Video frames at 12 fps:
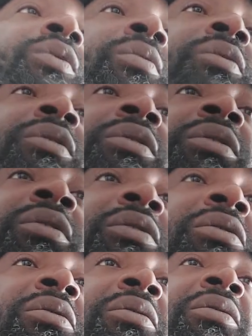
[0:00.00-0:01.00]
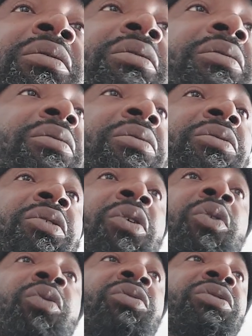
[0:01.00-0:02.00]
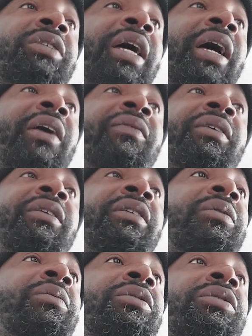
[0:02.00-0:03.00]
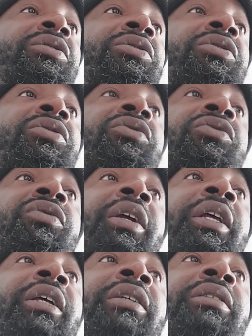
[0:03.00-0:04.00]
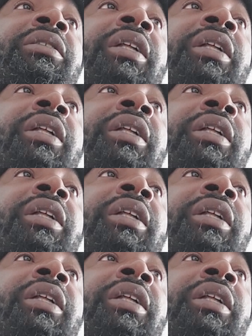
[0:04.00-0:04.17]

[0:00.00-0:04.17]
We was nose diving, and it was just crazy.